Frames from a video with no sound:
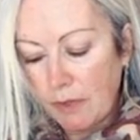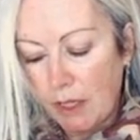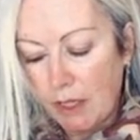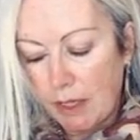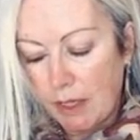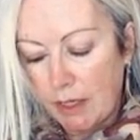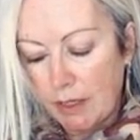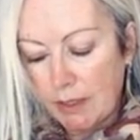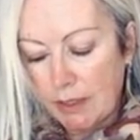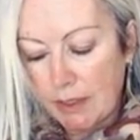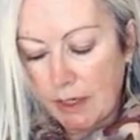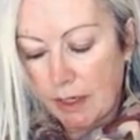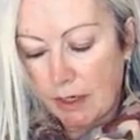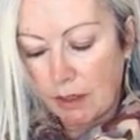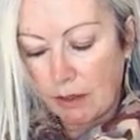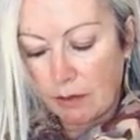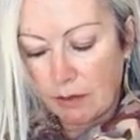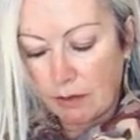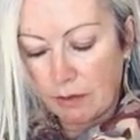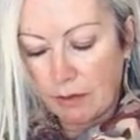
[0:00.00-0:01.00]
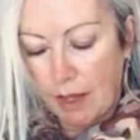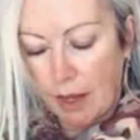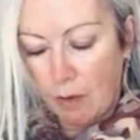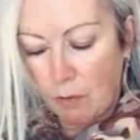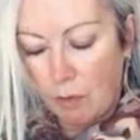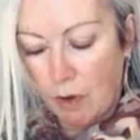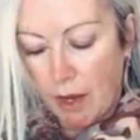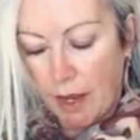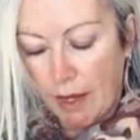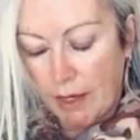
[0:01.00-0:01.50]
is
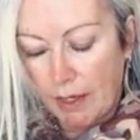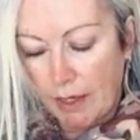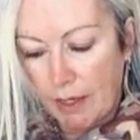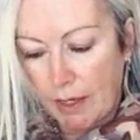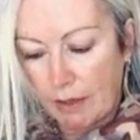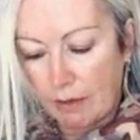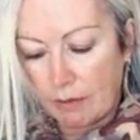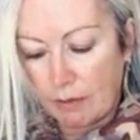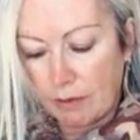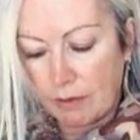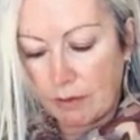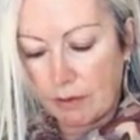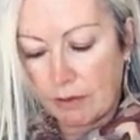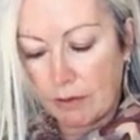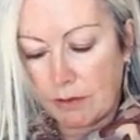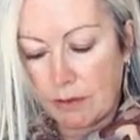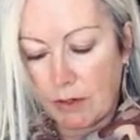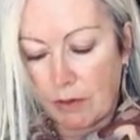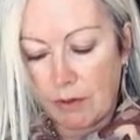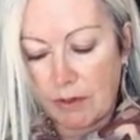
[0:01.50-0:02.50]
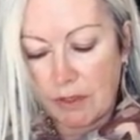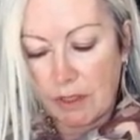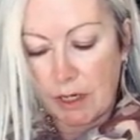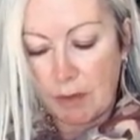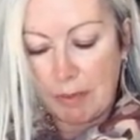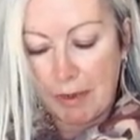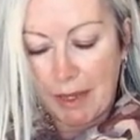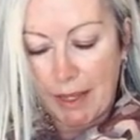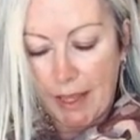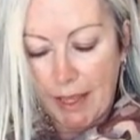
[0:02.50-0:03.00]
that way, so it's
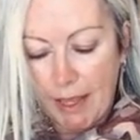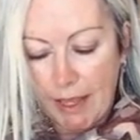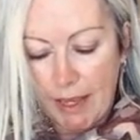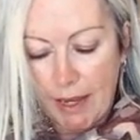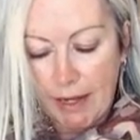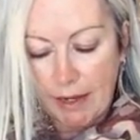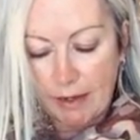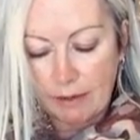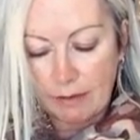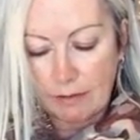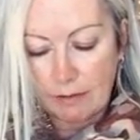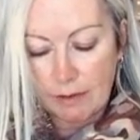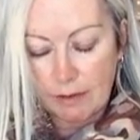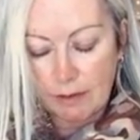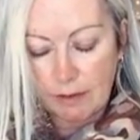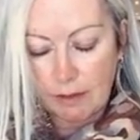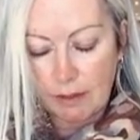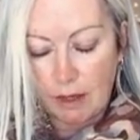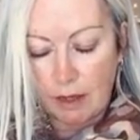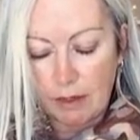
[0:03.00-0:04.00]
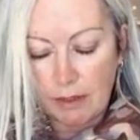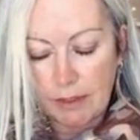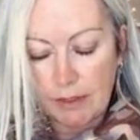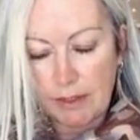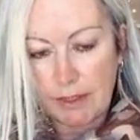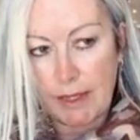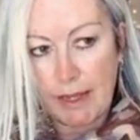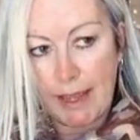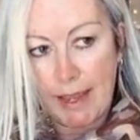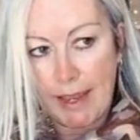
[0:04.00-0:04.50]
going to be in, so the
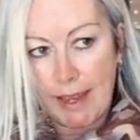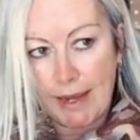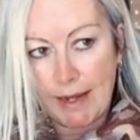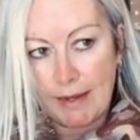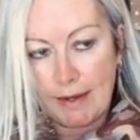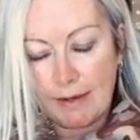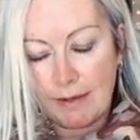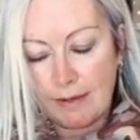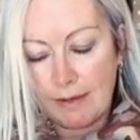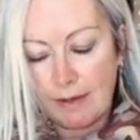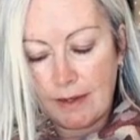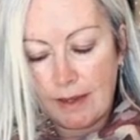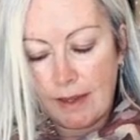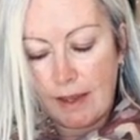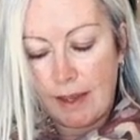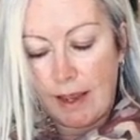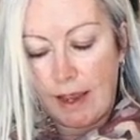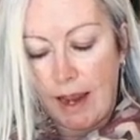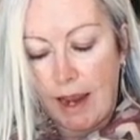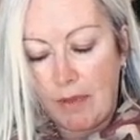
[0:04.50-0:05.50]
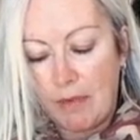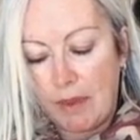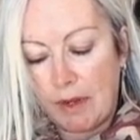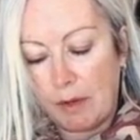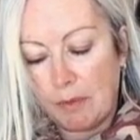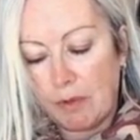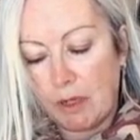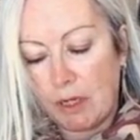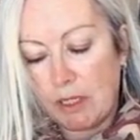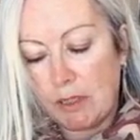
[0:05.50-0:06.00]
colour's in, and
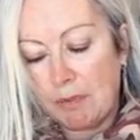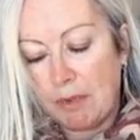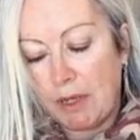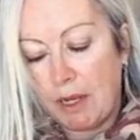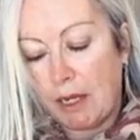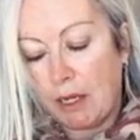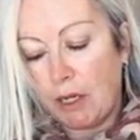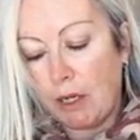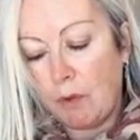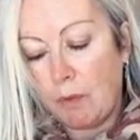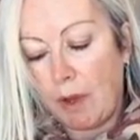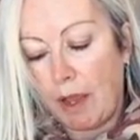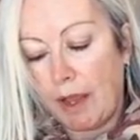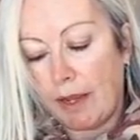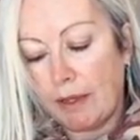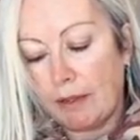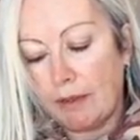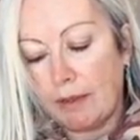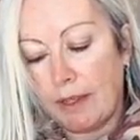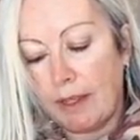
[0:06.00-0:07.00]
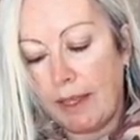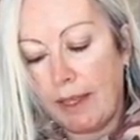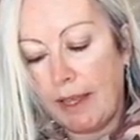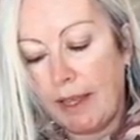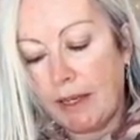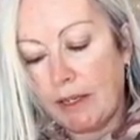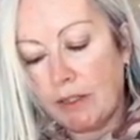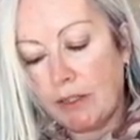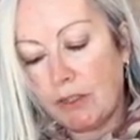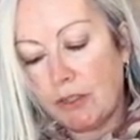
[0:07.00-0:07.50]
then I'm going to be gluing the
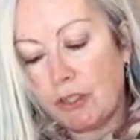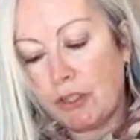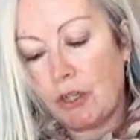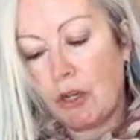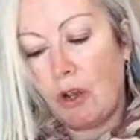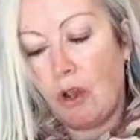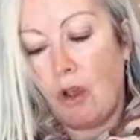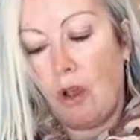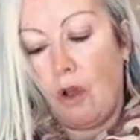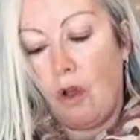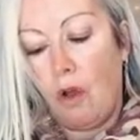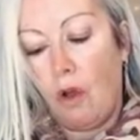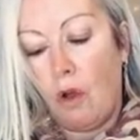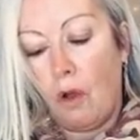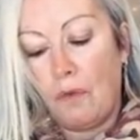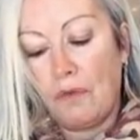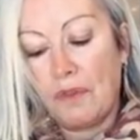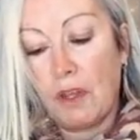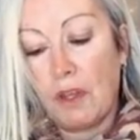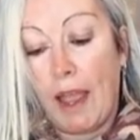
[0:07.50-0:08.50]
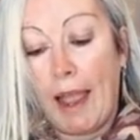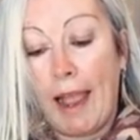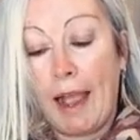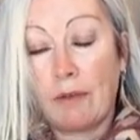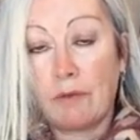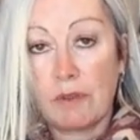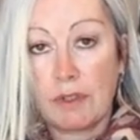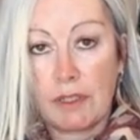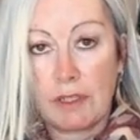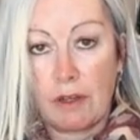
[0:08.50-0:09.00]
hinge on the
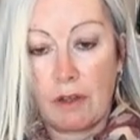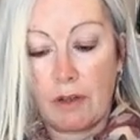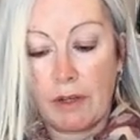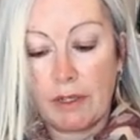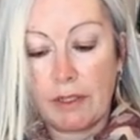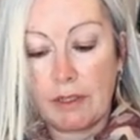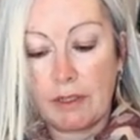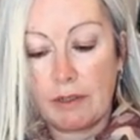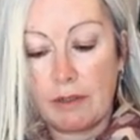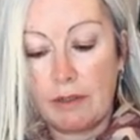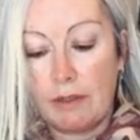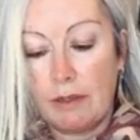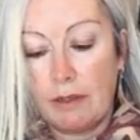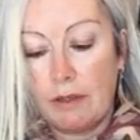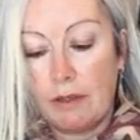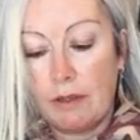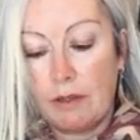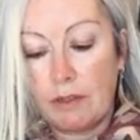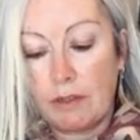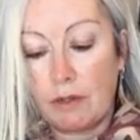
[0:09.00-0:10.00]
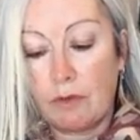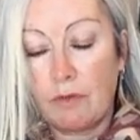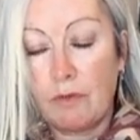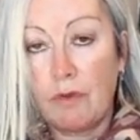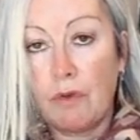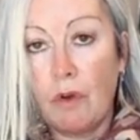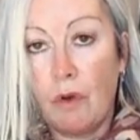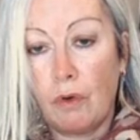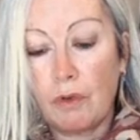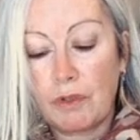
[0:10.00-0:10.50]
outside, so
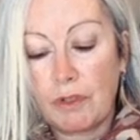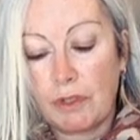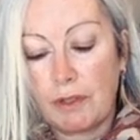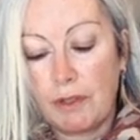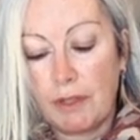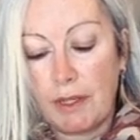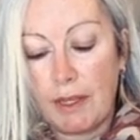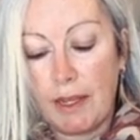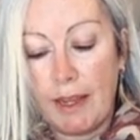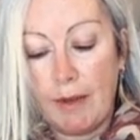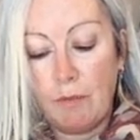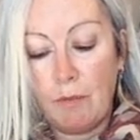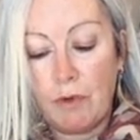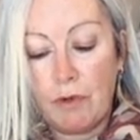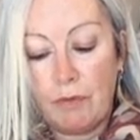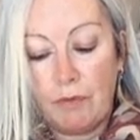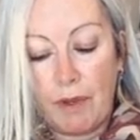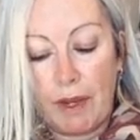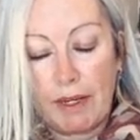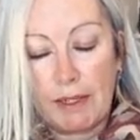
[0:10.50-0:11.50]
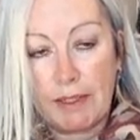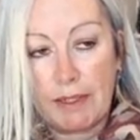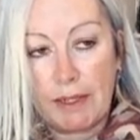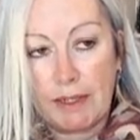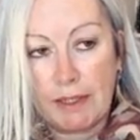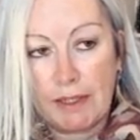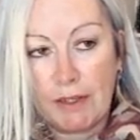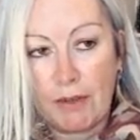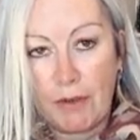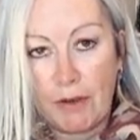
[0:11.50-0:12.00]
not the inward
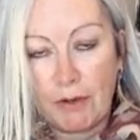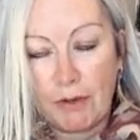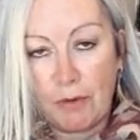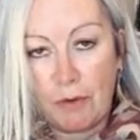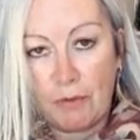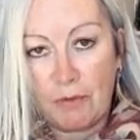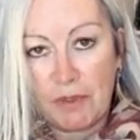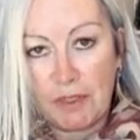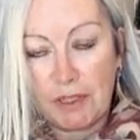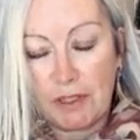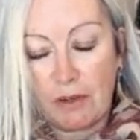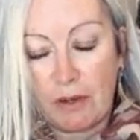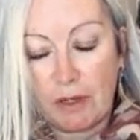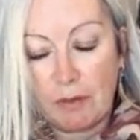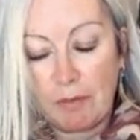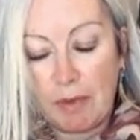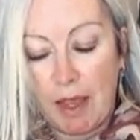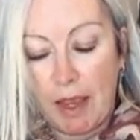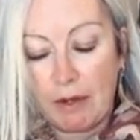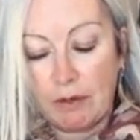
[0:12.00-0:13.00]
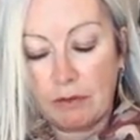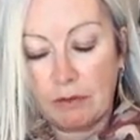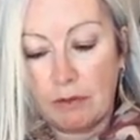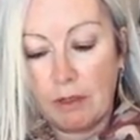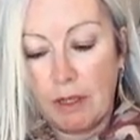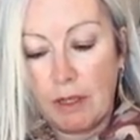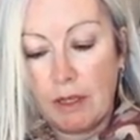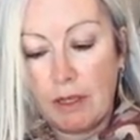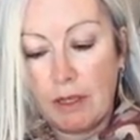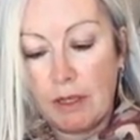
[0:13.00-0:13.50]
facing side of the side panel.
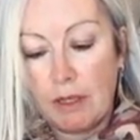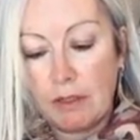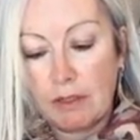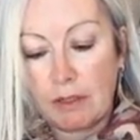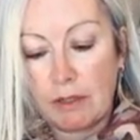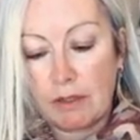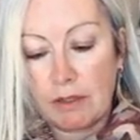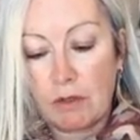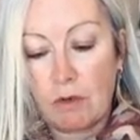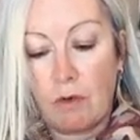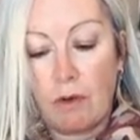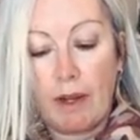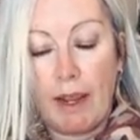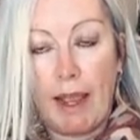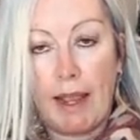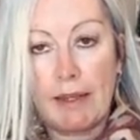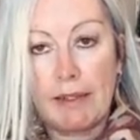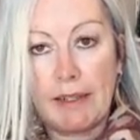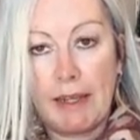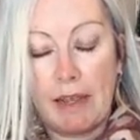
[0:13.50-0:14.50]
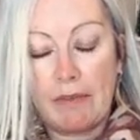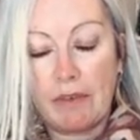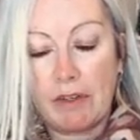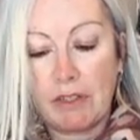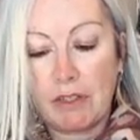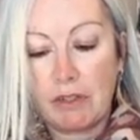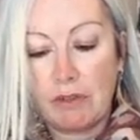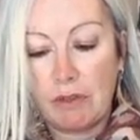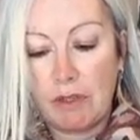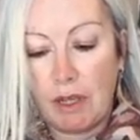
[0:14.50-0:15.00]
So it's quite handy
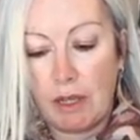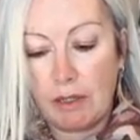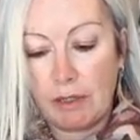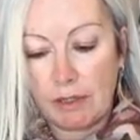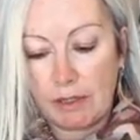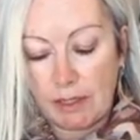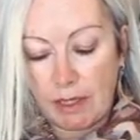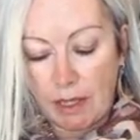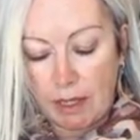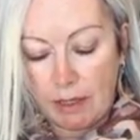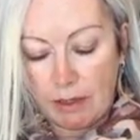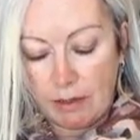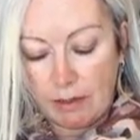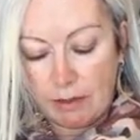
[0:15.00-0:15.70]
having two colours there.